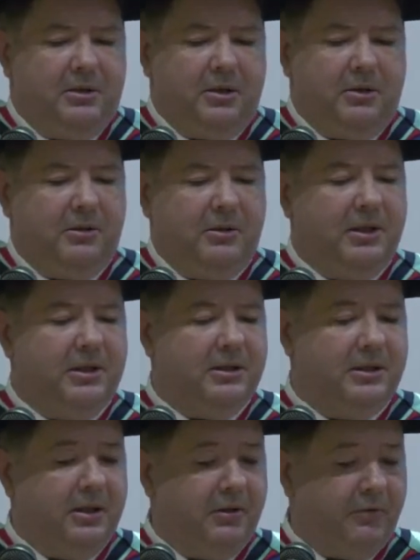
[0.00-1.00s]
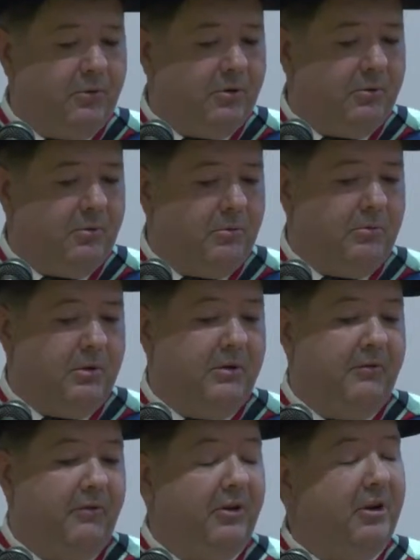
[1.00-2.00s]
So it is therefore
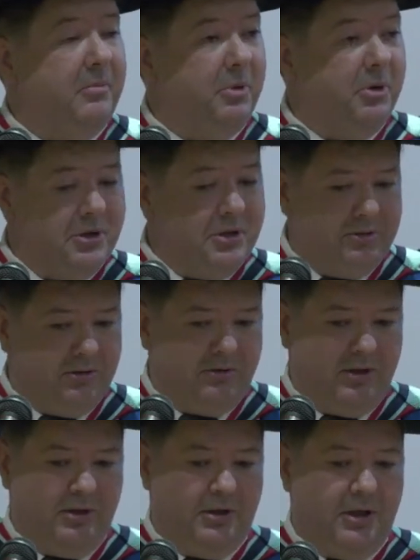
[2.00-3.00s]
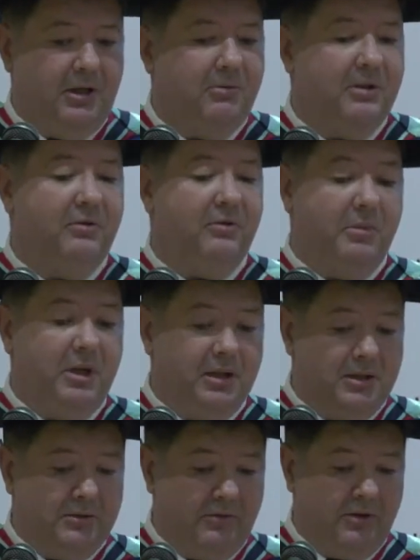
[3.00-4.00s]
a very personal thing. Anyways, for
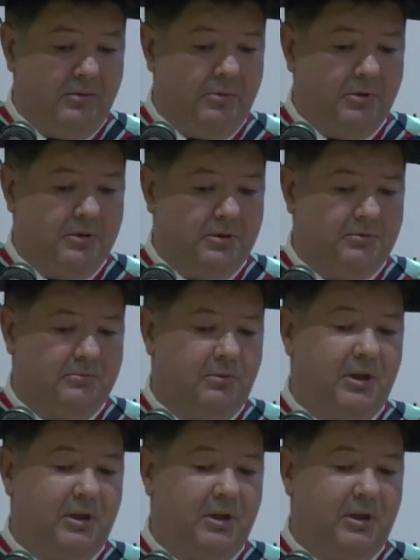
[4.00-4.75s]
me, it is very personal.